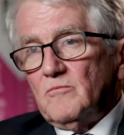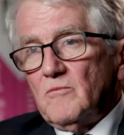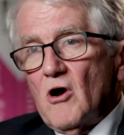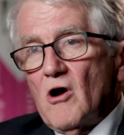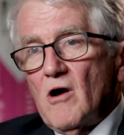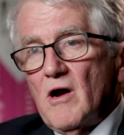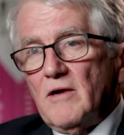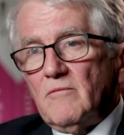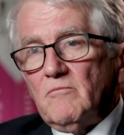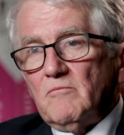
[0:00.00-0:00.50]

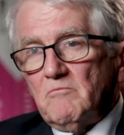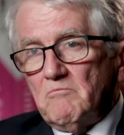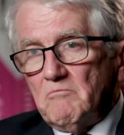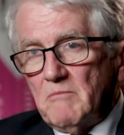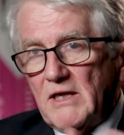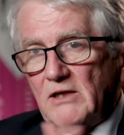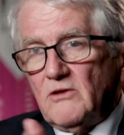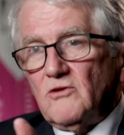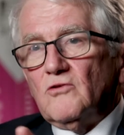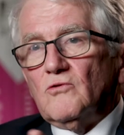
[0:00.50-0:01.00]
my
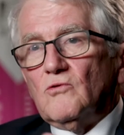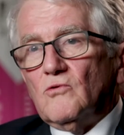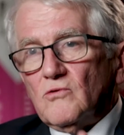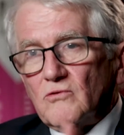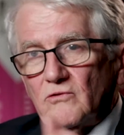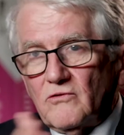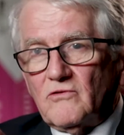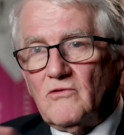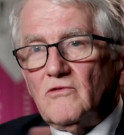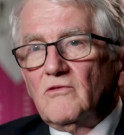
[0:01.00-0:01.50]

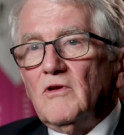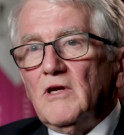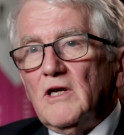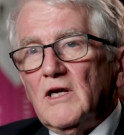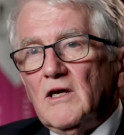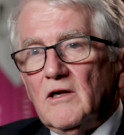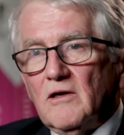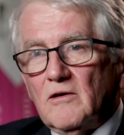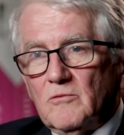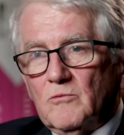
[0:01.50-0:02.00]
mentors
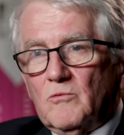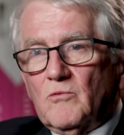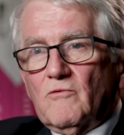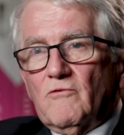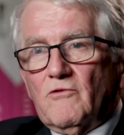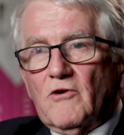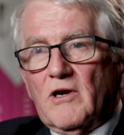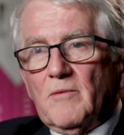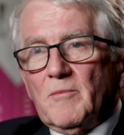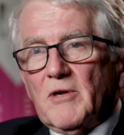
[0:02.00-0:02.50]
there
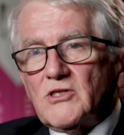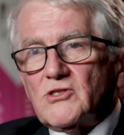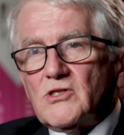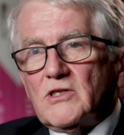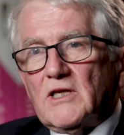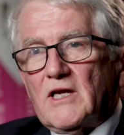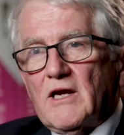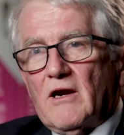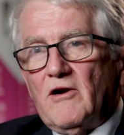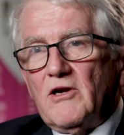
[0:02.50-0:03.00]
very much
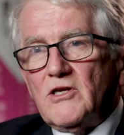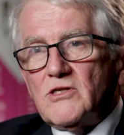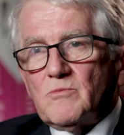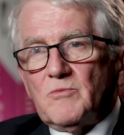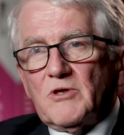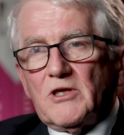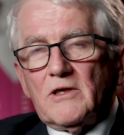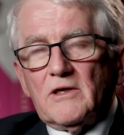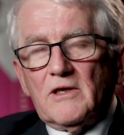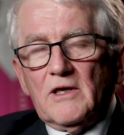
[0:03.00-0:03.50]
encouraged
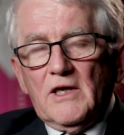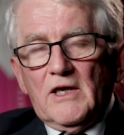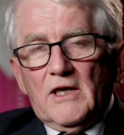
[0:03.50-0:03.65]
me.